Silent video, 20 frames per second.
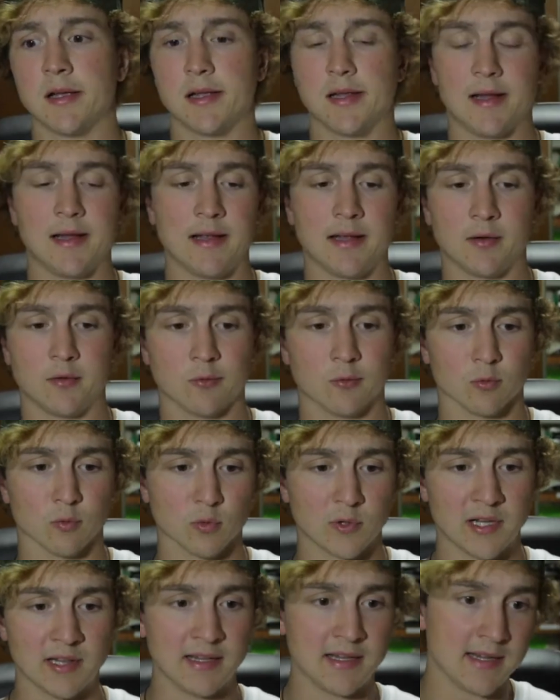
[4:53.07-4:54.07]
getting
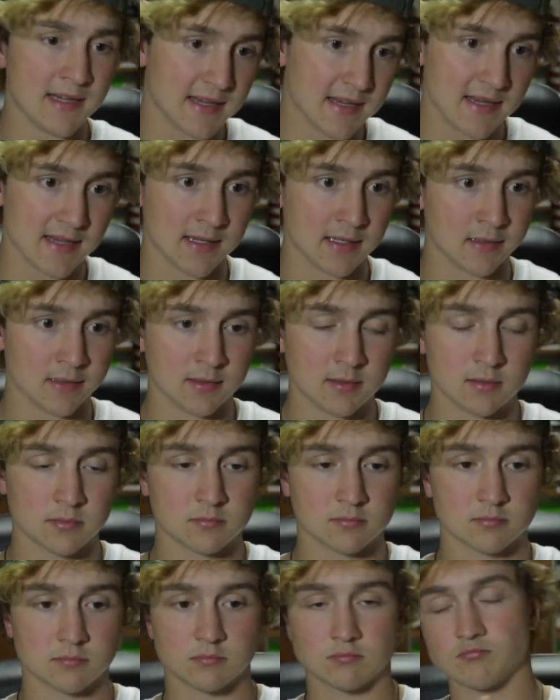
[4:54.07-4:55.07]
really in
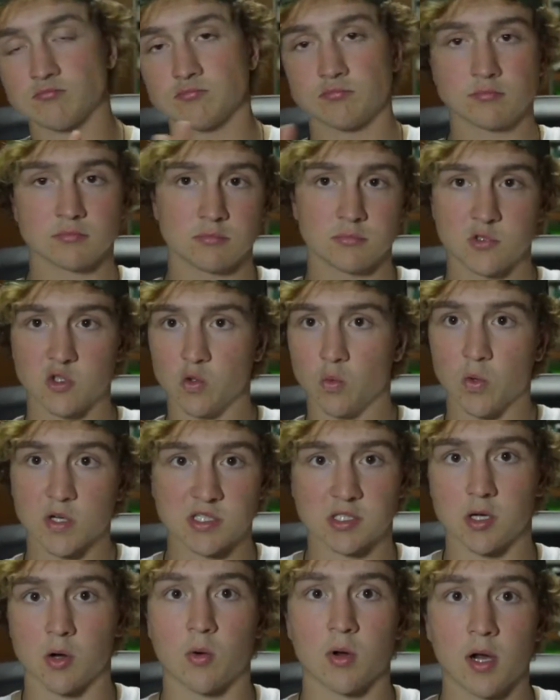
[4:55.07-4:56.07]
to
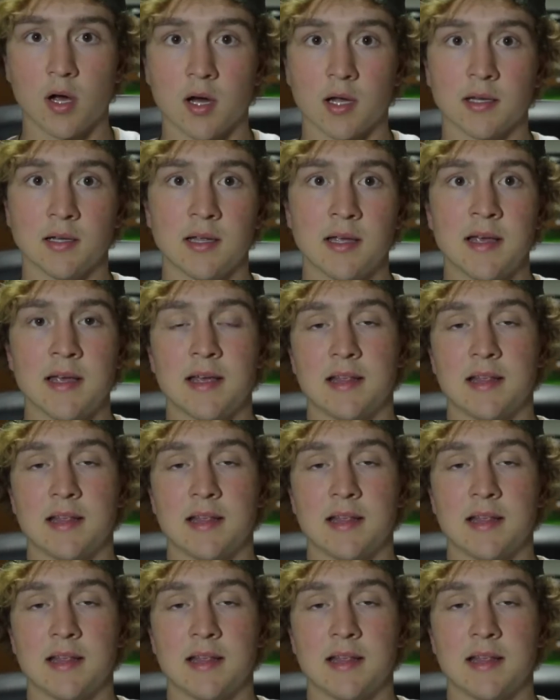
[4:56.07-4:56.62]
what's going on.